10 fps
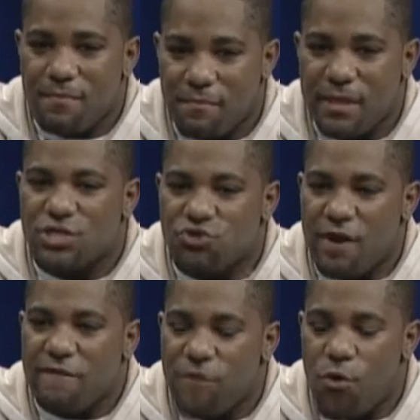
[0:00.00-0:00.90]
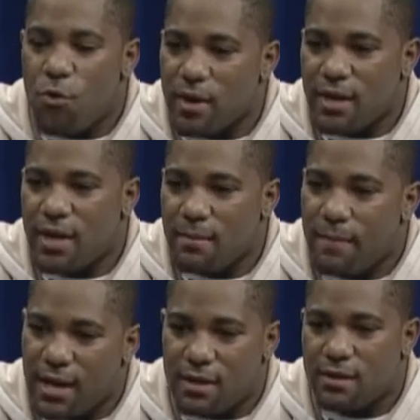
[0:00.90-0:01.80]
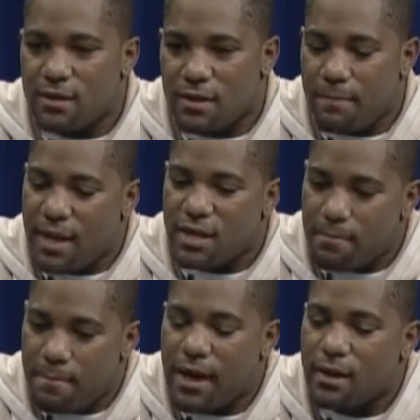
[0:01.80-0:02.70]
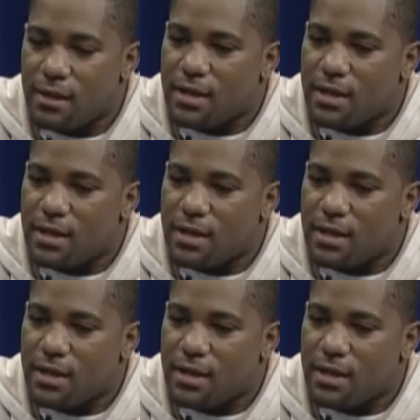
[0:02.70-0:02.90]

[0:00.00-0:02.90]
be straightforward and make the make the meg,